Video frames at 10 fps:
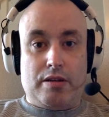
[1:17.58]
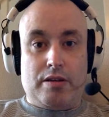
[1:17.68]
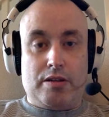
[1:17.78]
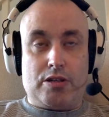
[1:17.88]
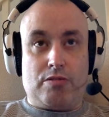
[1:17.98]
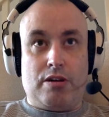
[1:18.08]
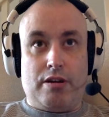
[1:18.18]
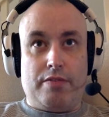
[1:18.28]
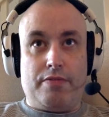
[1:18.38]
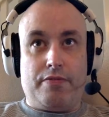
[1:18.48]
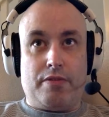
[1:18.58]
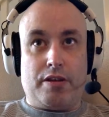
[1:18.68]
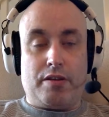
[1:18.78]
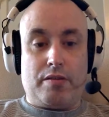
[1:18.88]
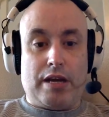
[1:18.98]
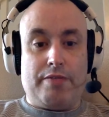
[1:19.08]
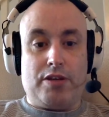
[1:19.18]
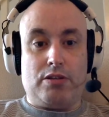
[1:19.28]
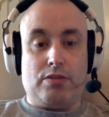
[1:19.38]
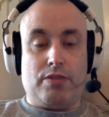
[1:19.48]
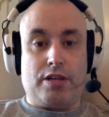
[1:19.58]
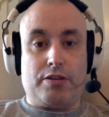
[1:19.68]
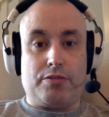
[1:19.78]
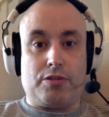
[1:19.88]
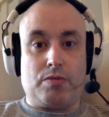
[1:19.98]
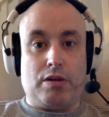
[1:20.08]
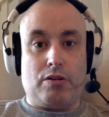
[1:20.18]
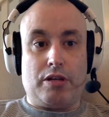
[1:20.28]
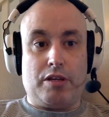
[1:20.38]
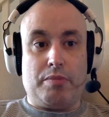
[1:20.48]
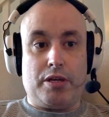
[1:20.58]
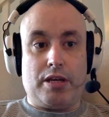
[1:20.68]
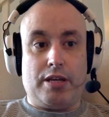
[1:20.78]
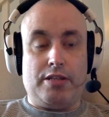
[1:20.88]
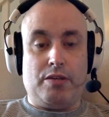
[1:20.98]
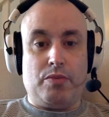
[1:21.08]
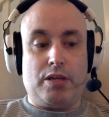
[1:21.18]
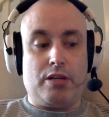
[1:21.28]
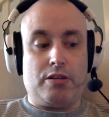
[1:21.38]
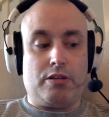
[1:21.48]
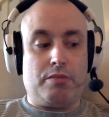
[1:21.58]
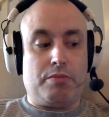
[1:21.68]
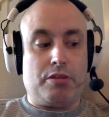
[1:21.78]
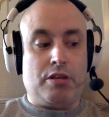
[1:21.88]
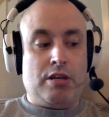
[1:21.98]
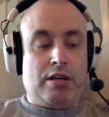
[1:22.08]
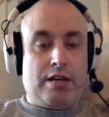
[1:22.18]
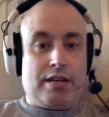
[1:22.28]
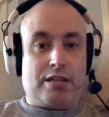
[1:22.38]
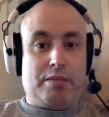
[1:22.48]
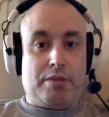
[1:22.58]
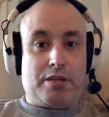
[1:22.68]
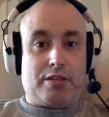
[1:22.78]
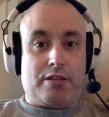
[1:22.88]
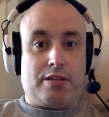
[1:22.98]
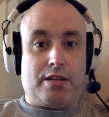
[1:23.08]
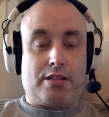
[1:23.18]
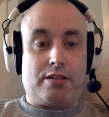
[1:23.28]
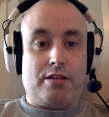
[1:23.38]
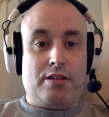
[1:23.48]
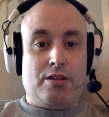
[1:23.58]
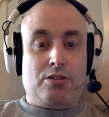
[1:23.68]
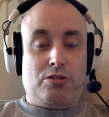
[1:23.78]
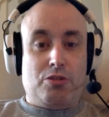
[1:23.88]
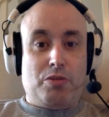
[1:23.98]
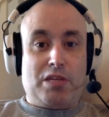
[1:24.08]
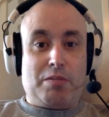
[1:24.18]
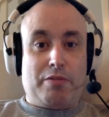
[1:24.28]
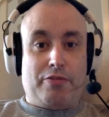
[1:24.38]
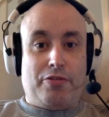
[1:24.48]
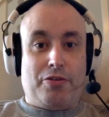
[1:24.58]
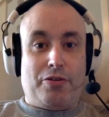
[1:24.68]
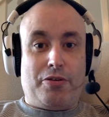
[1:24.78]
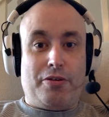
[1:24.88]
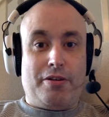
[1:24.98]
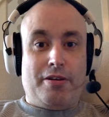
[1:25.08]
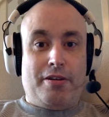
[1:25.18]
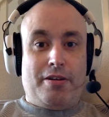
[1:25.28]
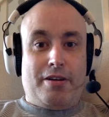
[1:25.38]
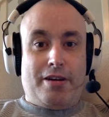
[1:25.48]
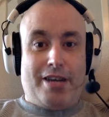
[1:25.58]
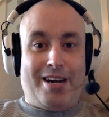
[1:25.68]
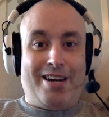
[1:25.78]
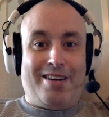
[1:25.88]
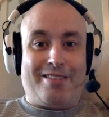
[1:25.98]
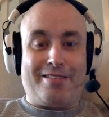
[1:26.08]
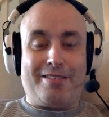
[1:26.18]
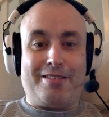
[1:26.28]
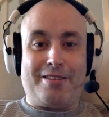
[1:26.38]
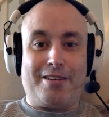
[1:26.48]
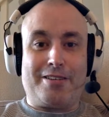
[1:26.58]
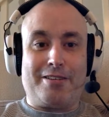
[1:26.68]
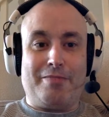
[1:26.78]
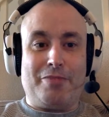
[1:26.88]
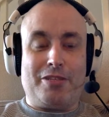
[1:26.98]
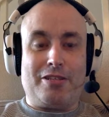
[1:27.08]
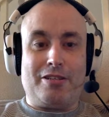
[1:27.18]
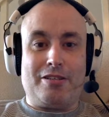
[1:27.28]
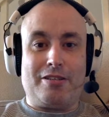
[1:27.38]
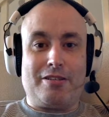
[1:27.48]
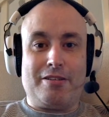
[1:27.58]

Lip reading: drive like heavy goods vehicles as well, like your big 18-wheeler jobs. I actually passed the test 2 weeks before I had this accident, which is